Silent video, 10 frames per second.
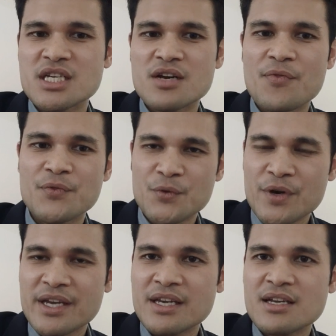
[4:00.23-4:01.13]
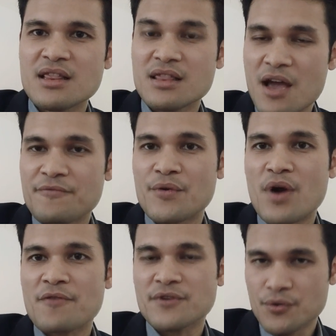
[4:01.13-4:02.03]
the 3
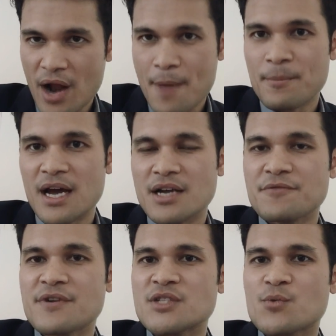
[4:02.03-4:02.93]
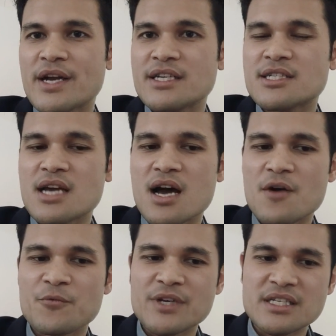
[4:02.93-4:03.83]
levels of grammar. The first one is
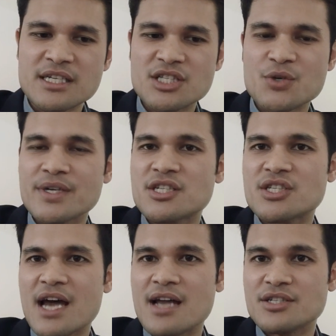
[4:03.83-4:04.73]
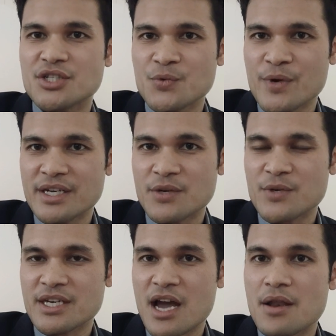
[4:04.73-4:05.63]
we need to understand the way that
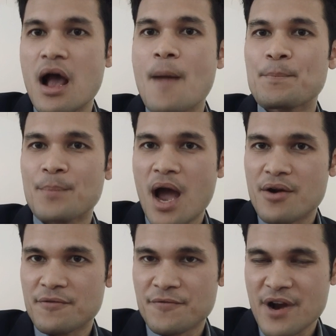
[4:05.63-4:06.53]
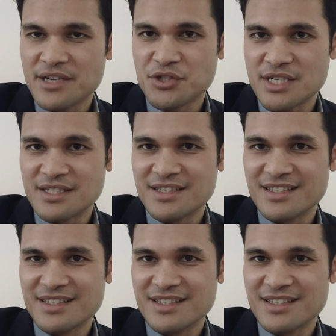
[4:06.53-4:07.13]
we can paraphrasing.